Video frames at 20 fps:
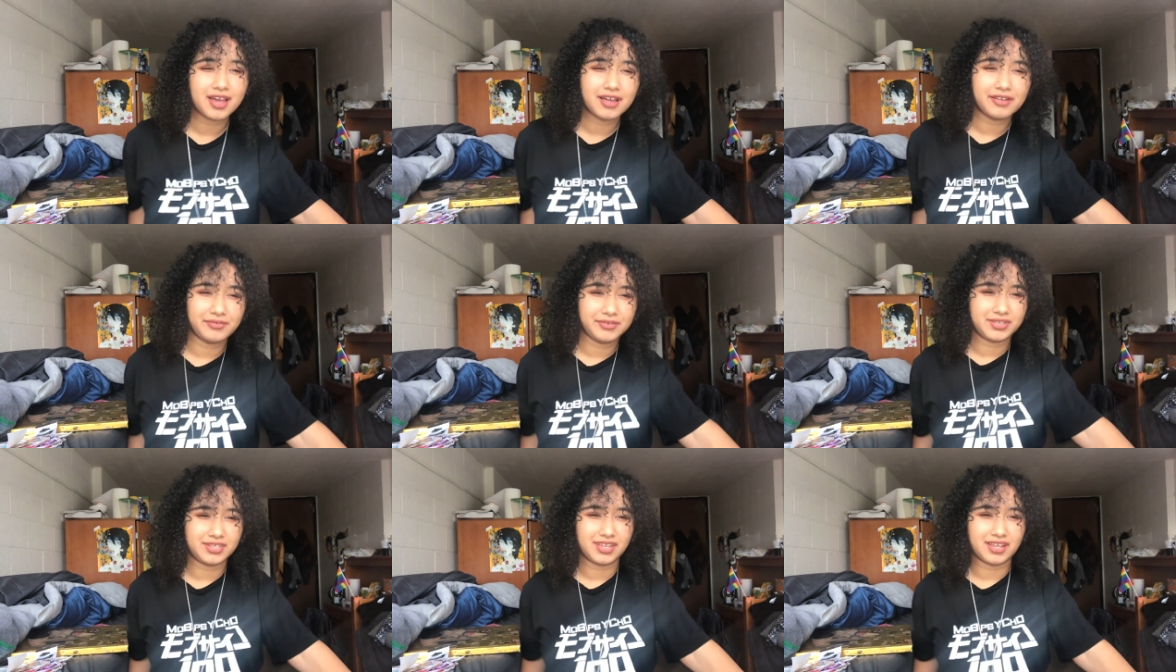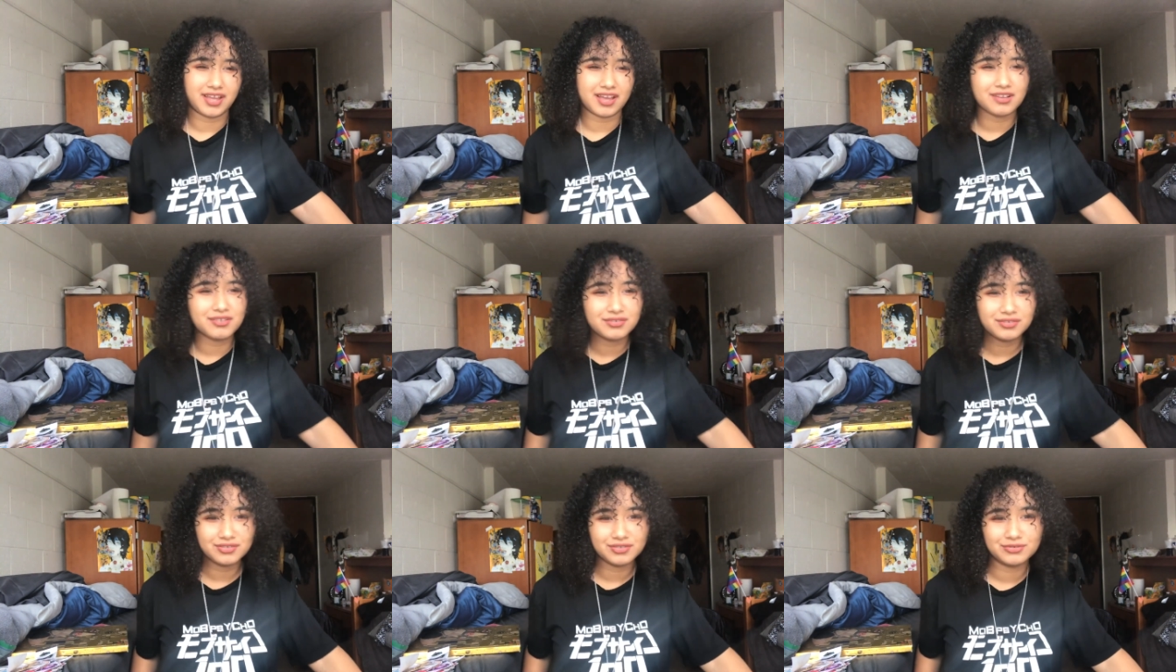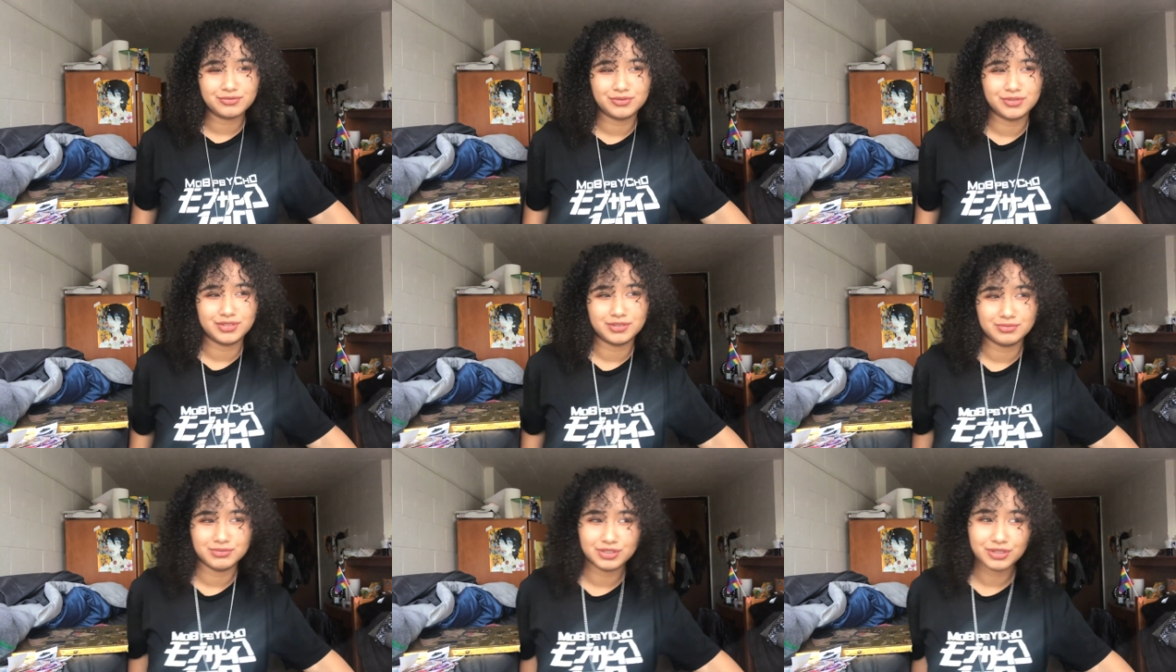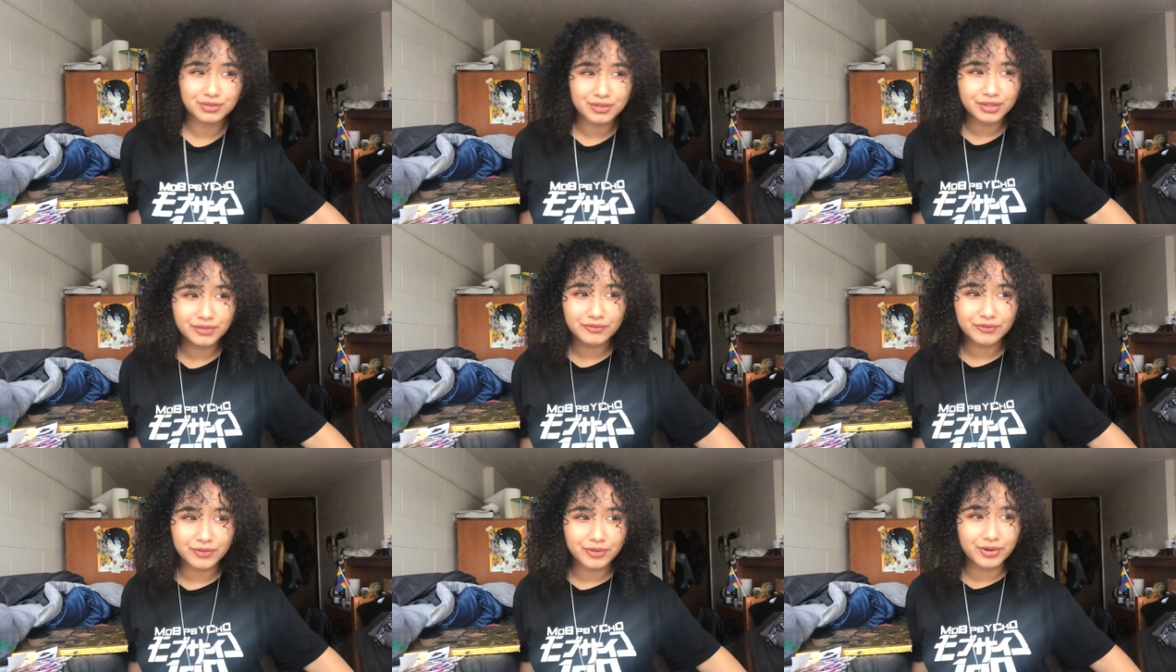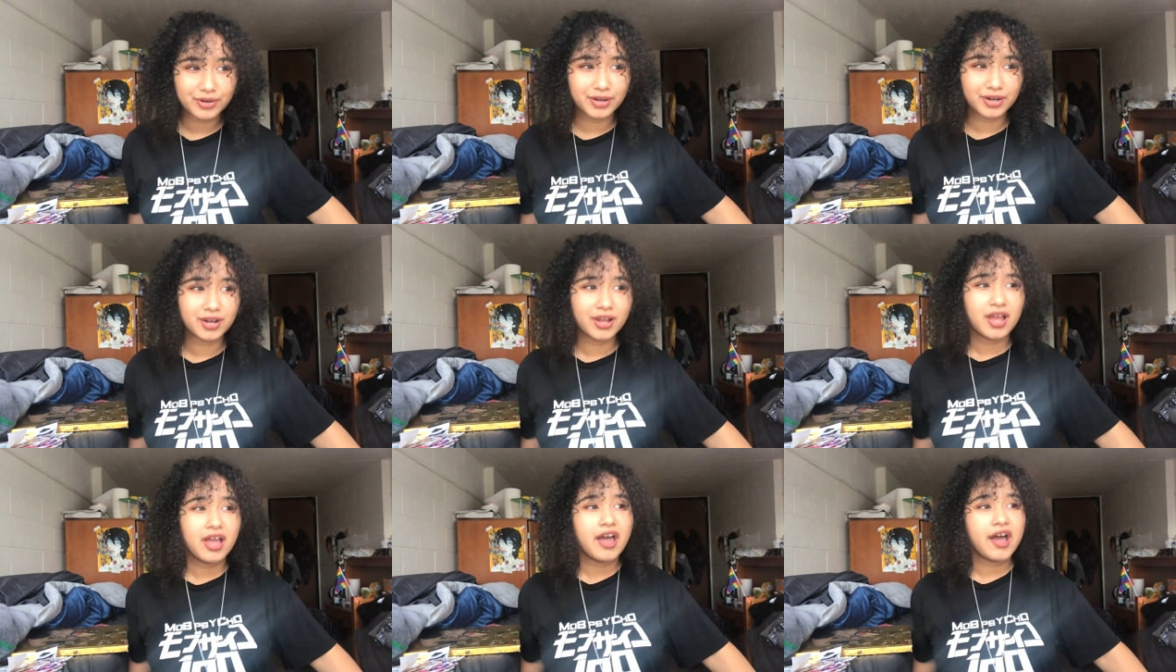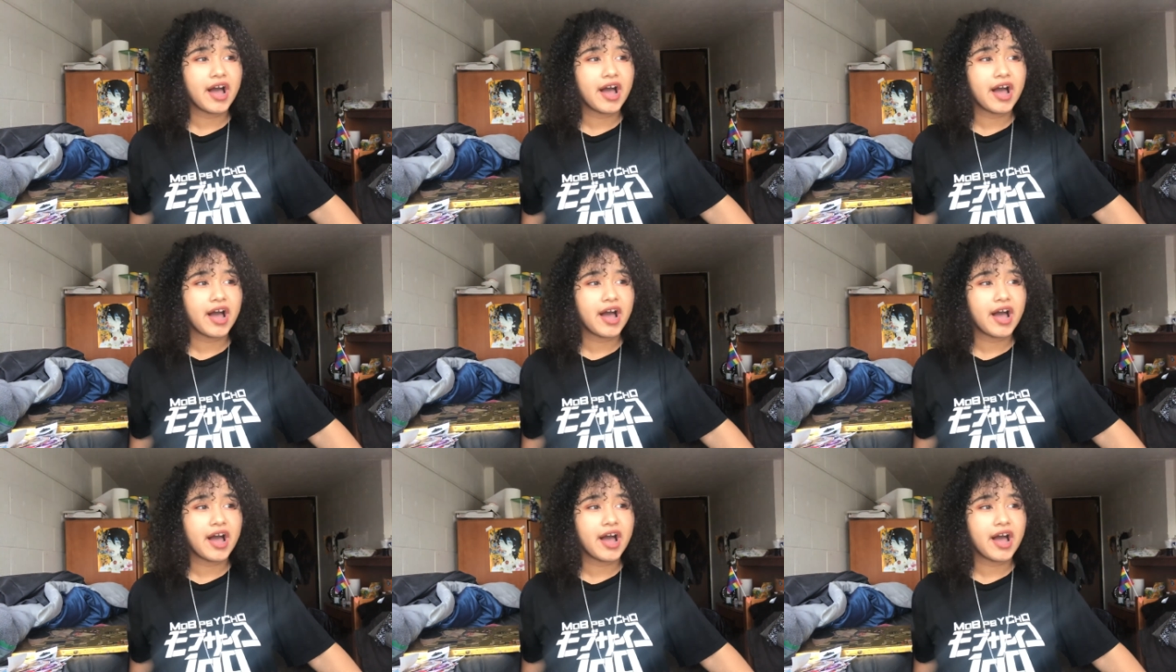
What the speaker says: I was like, I don't know what I'm going for.